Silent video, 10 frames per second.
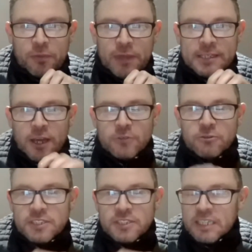There's
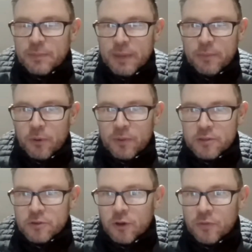160 people on
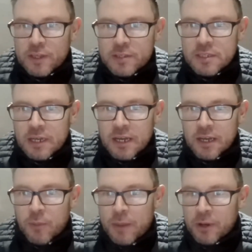this
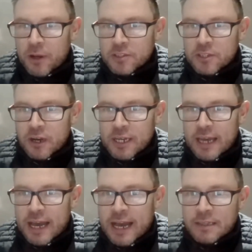webinar tonight,
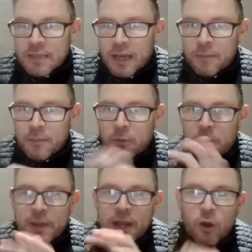and
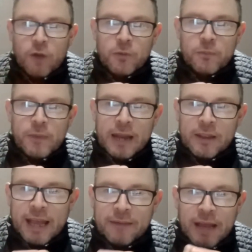probably a lot of you,
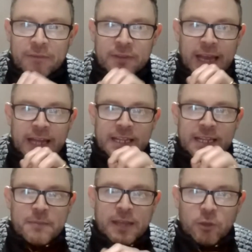Alan, haven't actually
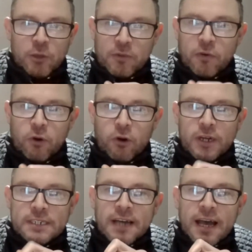met you before.